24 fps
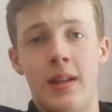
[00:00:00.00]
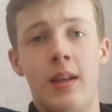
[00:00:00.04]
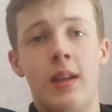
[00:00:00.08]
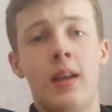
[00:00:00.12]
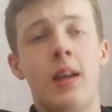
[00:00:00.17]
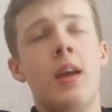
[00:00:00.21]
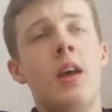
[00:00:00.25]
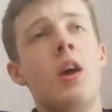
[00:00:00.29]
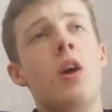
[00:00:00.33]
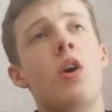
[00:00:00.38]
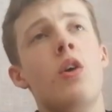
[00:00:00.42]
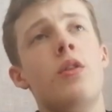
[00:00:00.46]

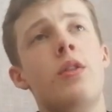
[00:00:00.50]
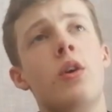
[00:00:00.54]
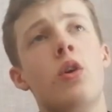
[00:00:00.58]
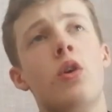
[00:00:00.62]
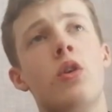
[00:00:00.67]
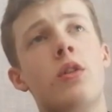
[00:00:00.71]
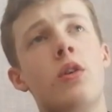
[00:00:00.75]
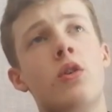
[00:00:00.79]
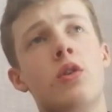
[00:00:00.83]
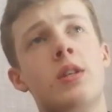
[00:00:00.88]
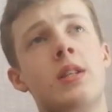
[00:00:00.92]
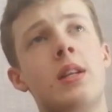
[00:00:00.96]

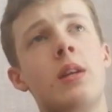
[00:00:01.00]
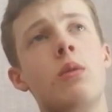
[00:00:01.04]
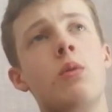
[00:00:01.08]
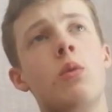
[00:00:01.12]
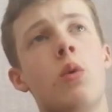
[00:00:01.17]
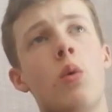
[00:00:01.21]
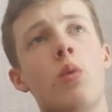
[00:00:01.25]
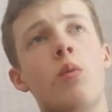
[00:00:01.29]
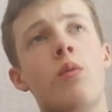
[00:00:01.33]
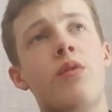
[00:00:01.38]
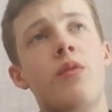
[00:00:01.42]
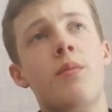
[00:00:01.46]
Like, they're still
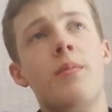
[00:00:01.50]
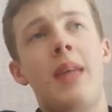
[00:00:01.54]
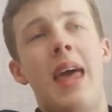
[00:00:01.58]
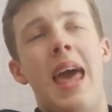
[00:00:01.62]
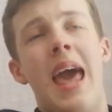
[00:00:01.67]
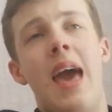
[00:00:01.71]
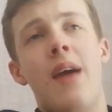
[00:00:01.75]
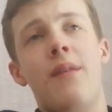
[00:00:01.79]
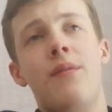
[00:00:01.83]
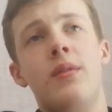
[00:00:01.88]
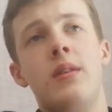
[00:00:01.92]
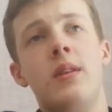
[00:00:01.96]
going from the
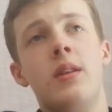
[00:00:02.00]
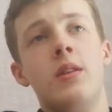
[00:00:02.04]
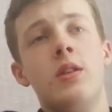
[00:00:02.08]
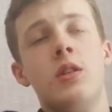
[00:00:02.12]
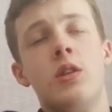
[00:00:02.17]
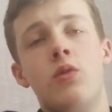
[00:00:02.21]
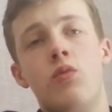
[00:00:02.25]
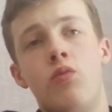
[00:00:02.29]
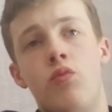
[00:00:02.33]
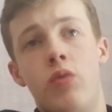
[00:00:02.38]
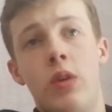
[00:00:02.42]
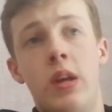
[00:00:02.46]
evidence
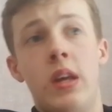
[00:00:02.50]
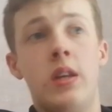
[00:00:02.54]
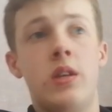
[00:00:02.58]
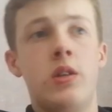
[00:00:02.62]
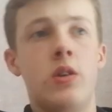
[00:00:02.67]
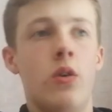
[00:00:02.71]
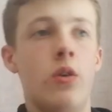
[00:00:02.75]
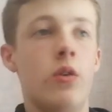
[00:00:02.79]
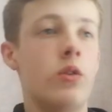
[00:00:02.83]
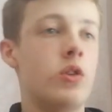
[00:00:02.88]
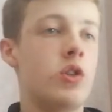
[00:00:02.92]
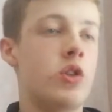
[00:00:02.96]
and
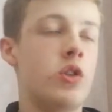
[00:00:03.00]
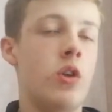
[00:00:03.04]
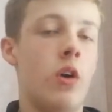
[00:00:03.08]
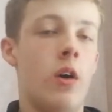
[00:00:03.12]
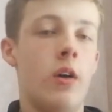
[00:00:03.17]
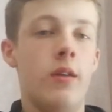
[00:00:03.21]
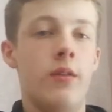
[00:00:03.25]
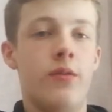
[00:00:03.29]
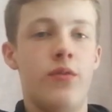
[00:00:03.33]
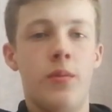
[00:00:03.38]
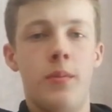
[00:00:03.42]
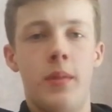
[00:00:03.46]
research
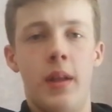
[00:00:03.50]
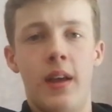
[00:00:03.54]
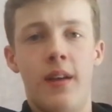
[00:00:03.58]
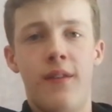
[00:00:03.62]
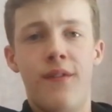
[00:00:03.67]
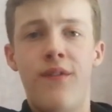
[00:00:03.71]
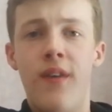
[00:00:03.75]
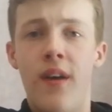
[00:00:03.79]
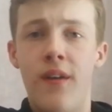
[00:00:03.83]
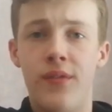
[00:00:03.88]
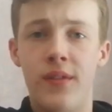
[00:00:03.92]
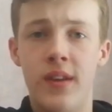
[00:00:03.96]
done from like
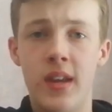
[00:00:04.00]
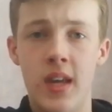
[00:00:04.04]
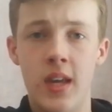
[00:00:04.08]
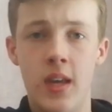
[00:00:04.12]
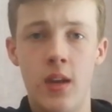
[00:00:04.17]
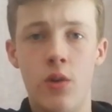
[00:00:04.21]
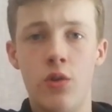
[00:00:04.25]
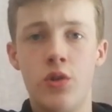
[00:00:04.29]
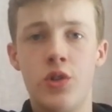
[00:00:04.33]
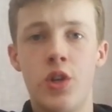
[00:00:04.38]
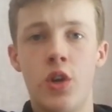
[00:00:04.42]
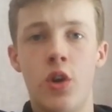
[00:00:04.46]
50
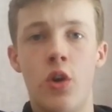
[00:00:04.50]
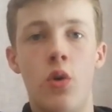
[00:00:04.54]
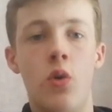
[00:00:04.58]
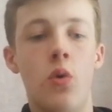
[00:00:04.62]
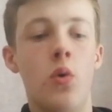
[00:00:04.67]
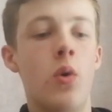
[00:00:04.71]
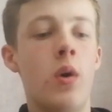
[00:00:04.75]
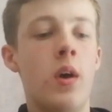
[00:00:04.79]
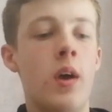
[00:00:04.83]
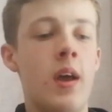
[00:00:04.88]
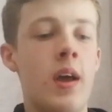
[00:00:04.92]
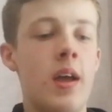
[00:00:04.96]
years
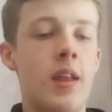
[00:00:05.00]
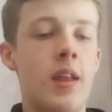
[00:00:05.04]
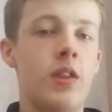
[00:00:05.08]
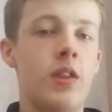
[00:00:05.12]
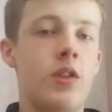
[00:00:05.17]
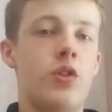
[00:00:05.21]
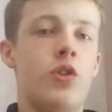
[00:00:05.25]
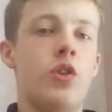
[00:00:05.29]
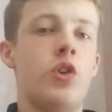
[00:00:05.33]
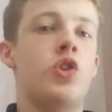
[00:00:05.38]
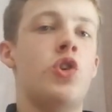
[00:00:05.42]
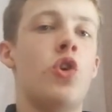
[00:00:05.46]
ago
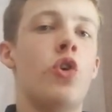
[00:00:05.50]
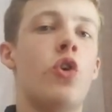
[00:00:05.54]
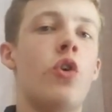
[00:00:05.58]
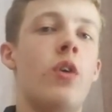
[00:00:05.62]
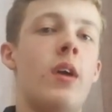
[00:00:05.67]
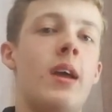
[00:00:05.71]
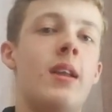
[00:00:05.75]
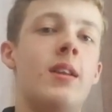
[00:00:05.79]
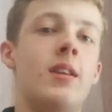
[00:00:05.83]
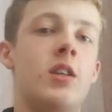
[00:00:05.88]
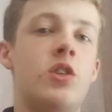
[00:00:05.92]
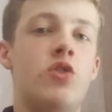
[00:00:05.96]
the sugar
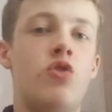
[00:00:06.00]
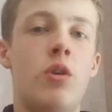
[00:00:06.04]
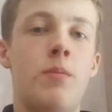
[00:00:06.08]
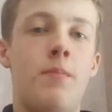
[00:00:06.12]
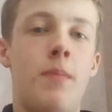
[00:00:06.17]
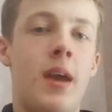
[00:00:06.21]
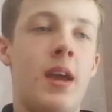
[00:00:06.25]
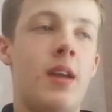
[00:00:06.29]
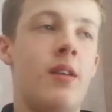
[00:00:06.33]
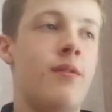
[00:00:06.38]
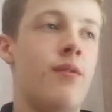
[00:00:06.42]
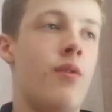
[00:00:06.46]
industry
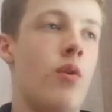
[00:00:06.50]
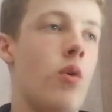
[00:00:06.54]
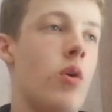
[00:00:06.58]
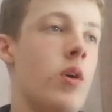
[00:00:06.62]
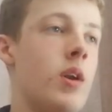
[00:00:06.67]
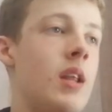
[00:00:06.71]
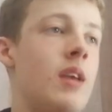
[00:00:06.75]
paid for.